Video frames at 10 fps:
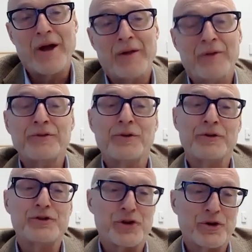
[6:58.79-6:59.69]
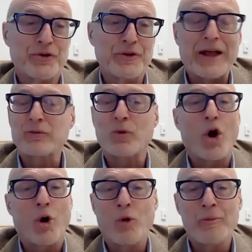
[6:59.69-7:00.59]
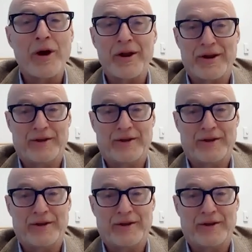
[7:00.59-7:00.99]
Islands or the Jersey. That's where all the money